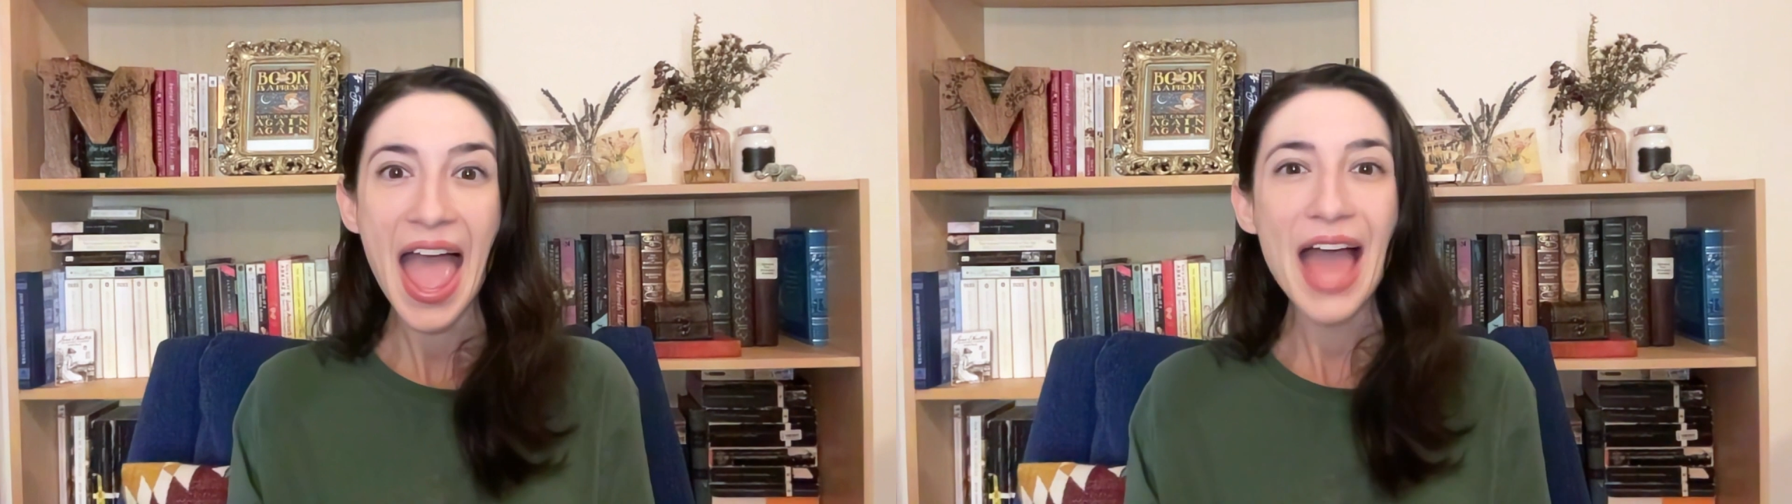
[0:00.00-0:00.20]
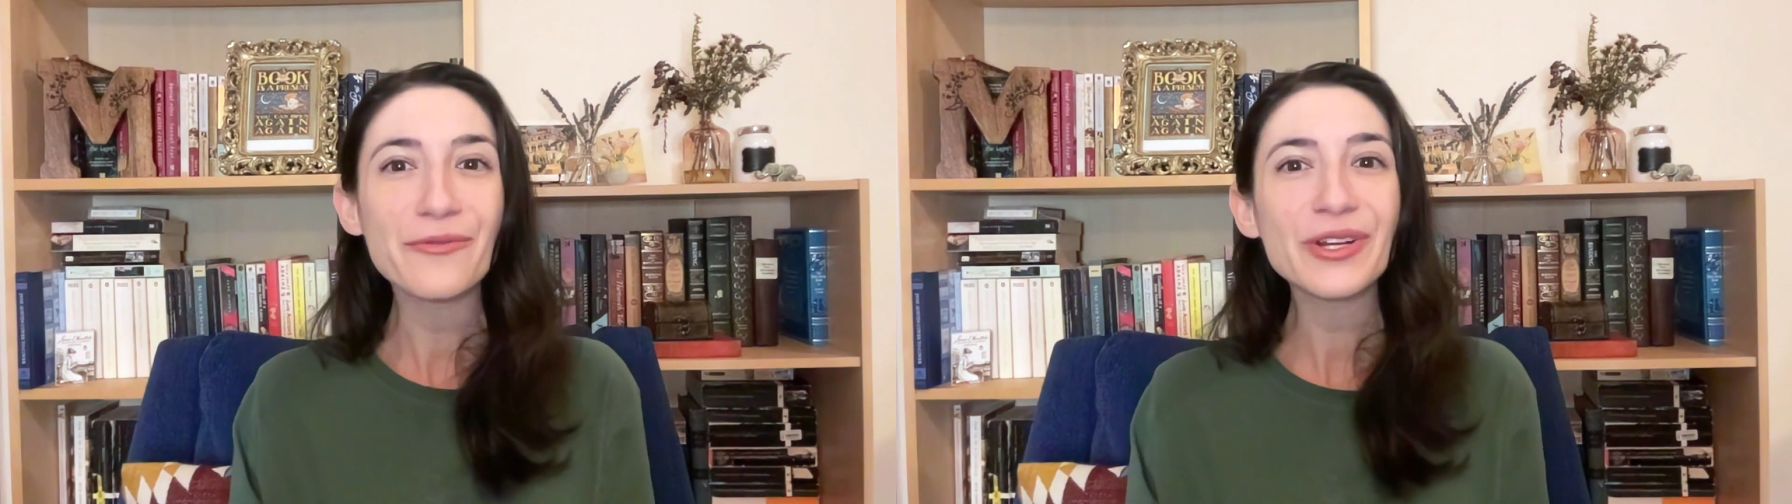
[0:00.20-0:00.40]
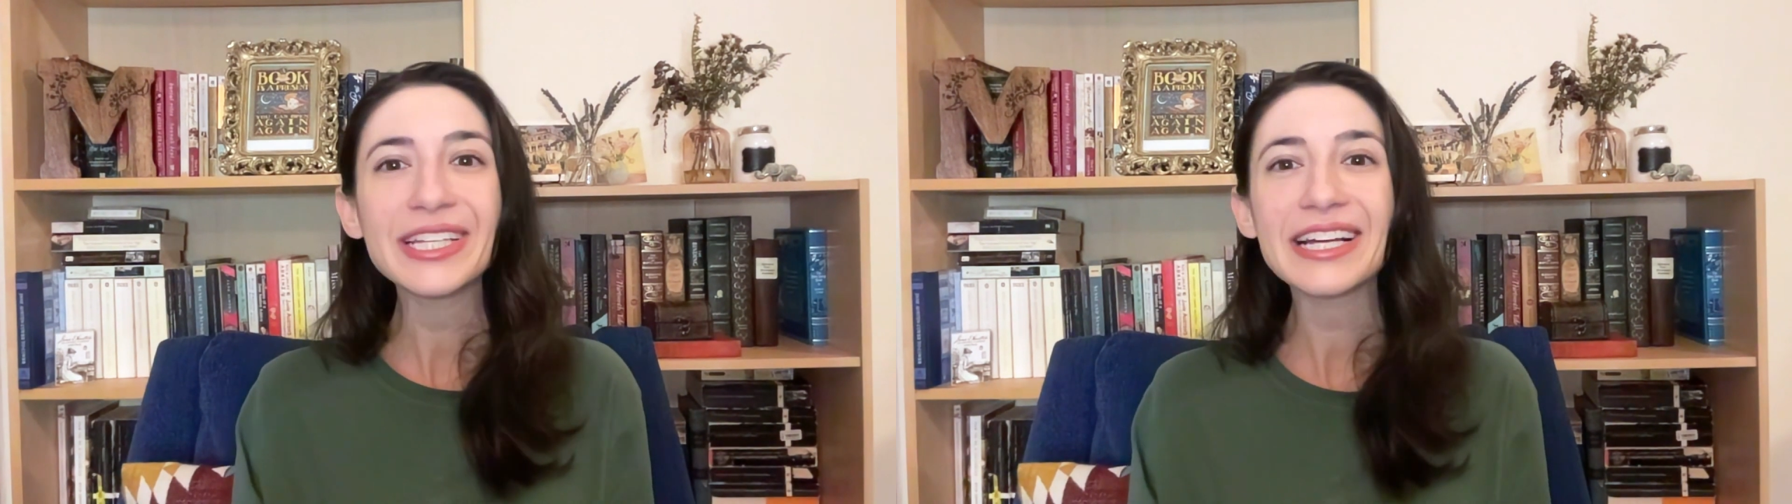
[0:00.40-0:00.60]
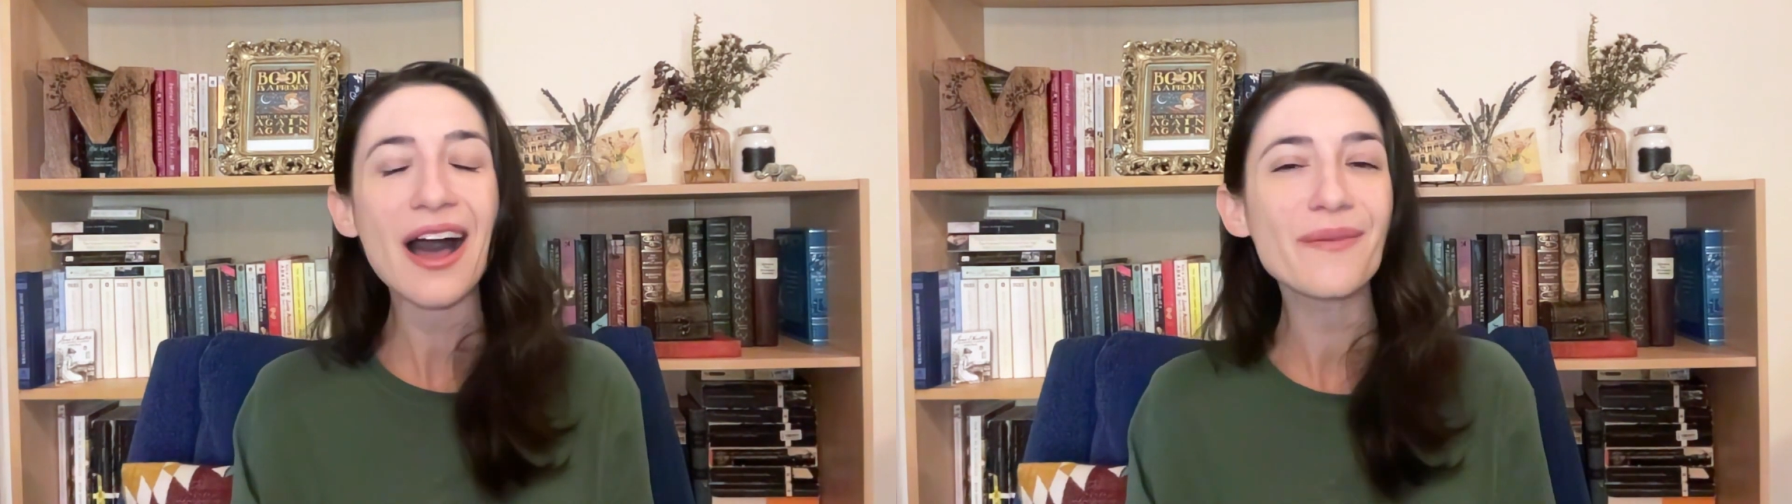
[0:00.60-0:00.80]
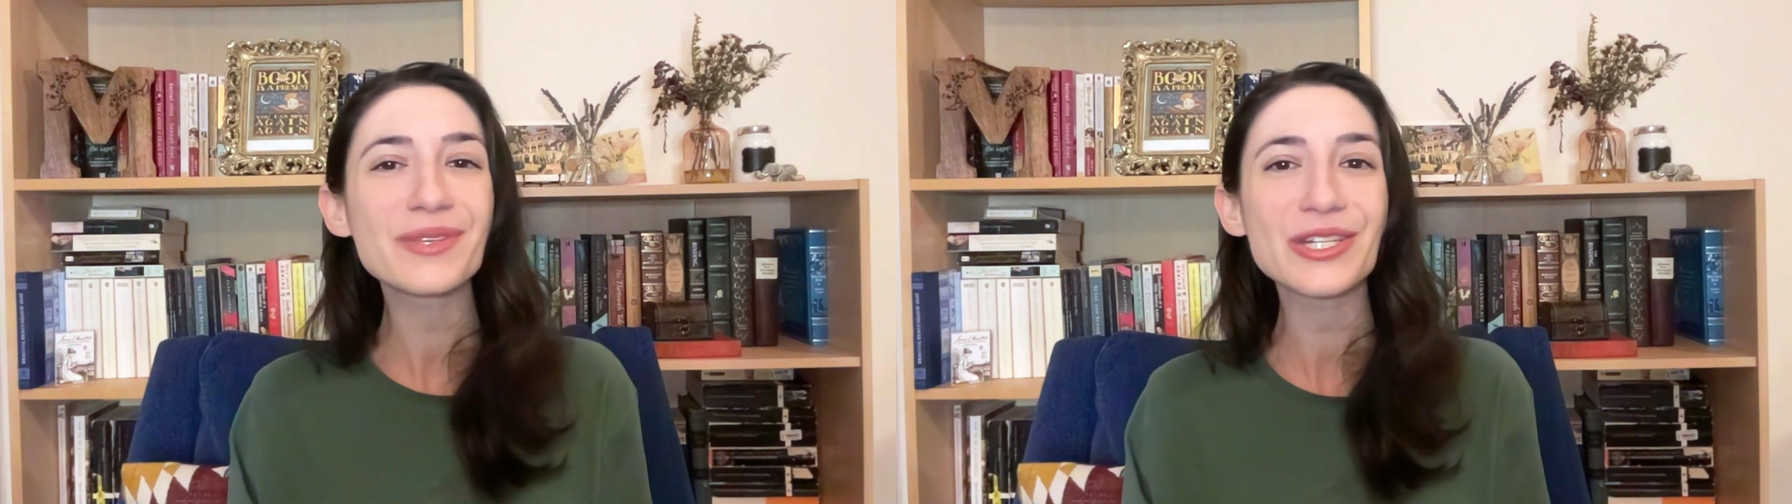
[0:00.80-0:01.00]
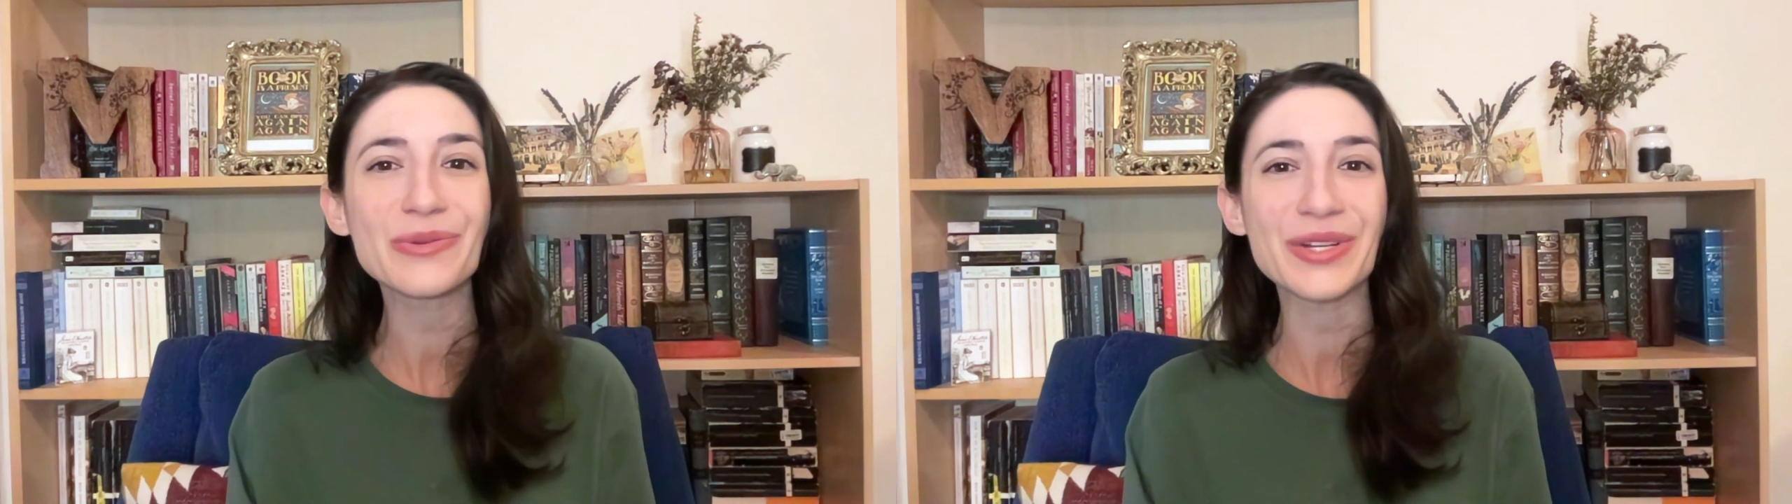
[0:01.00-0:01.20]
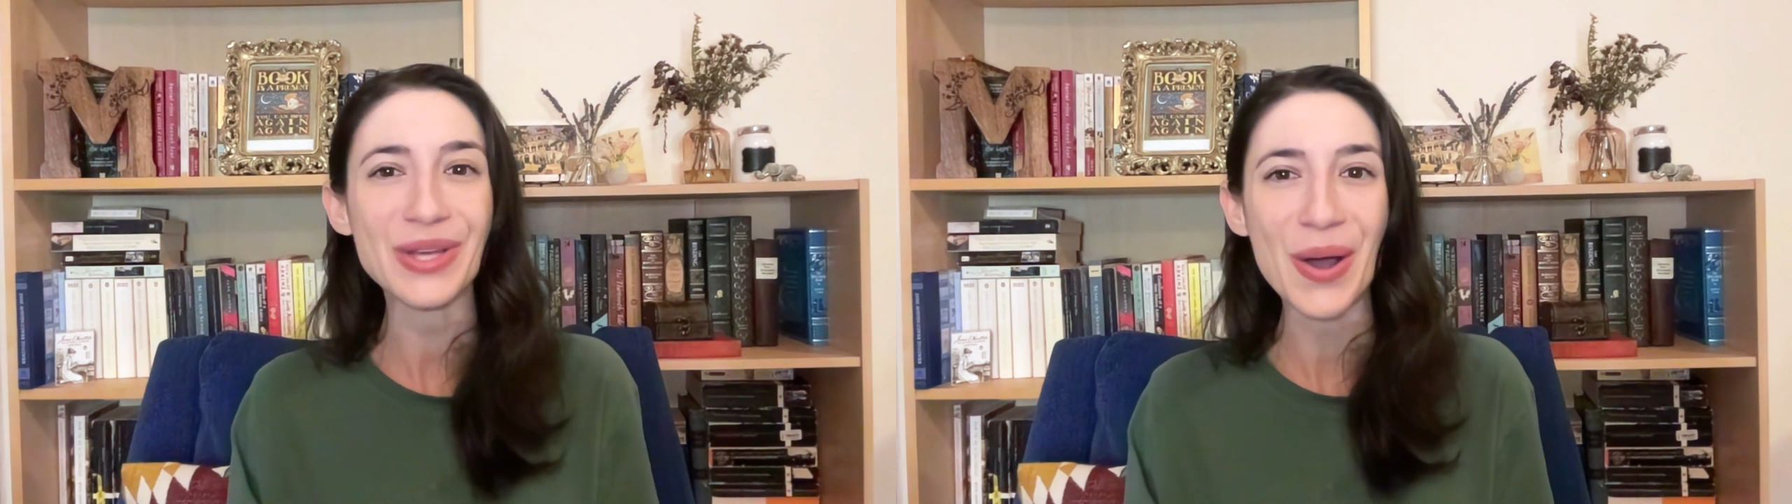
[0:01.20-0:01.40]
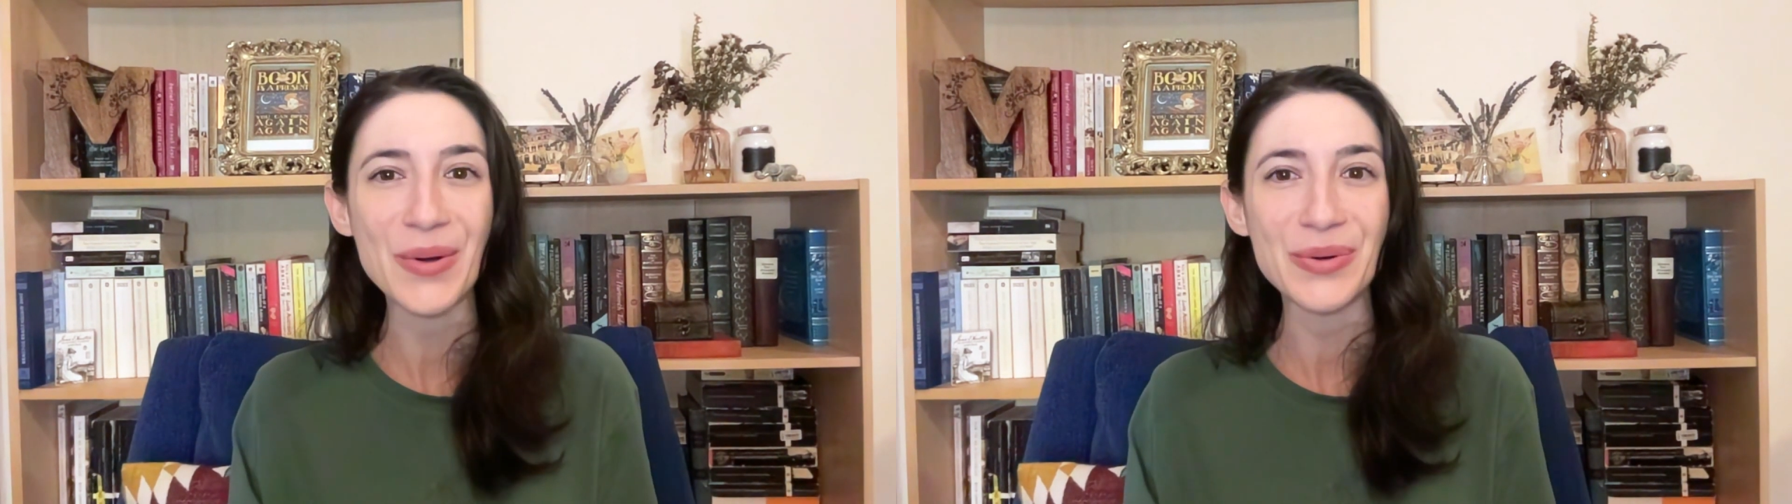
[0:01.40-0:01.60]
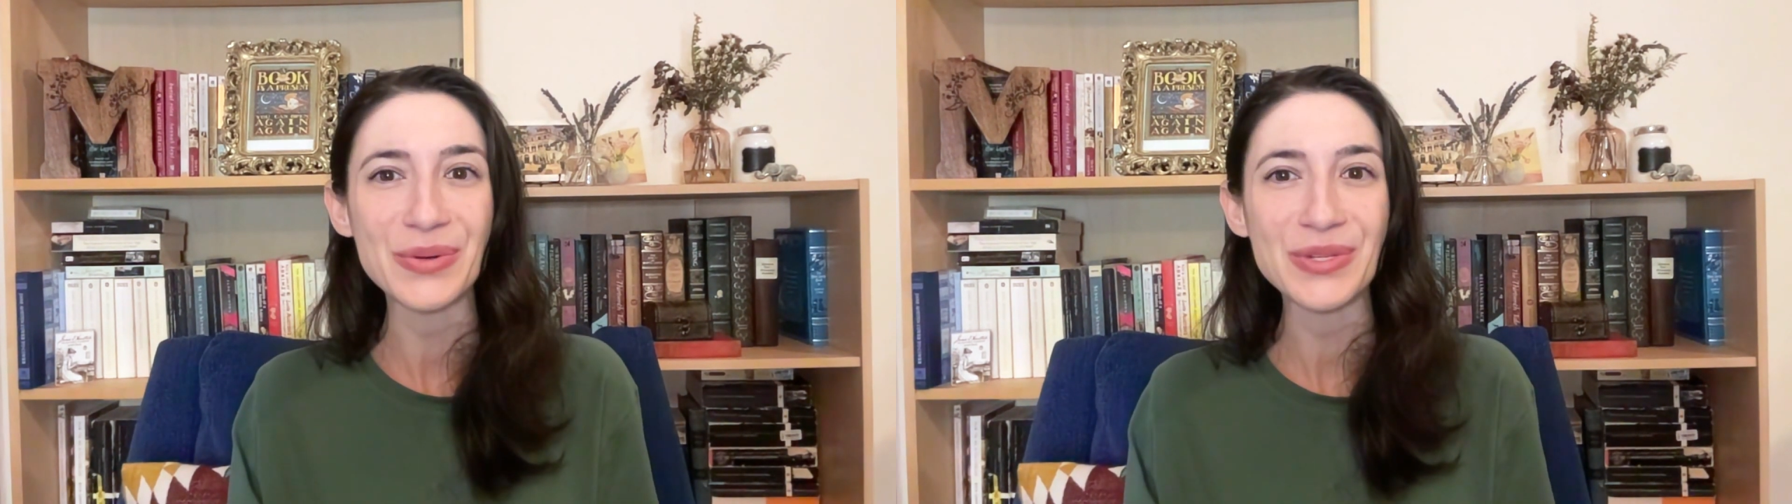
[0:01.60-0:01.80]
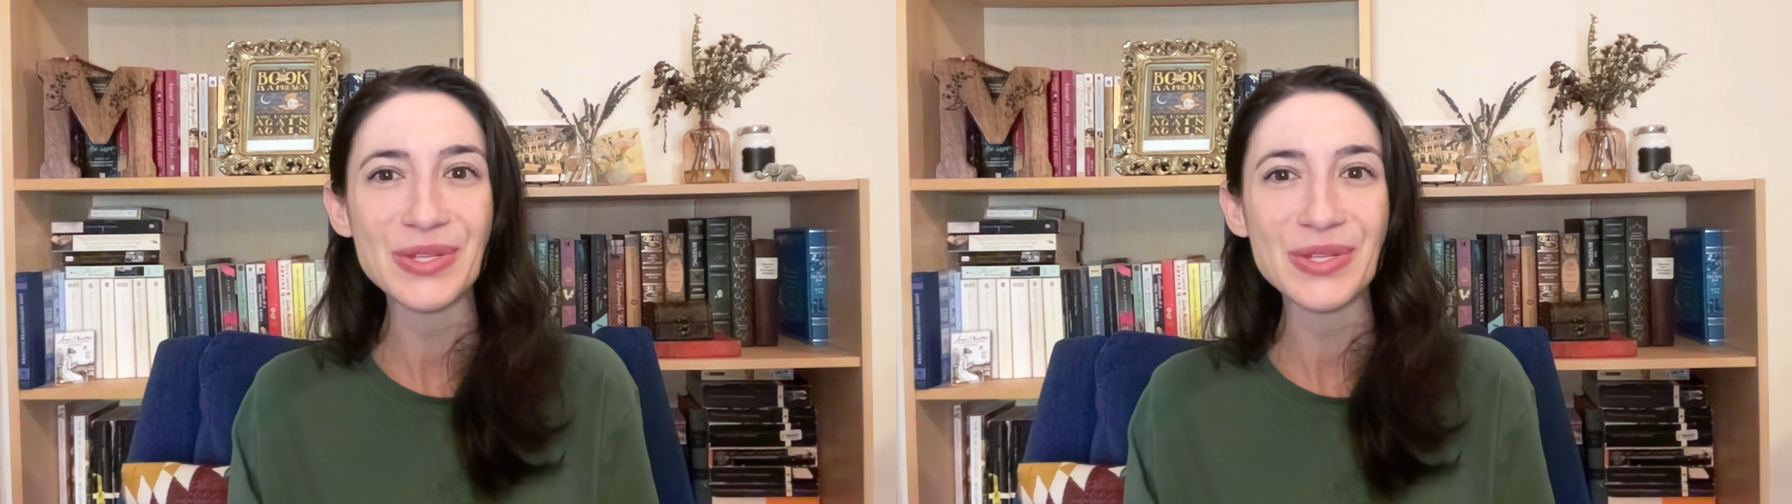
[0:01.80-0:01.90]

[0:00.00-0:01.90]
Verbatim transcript: and really comes into its own,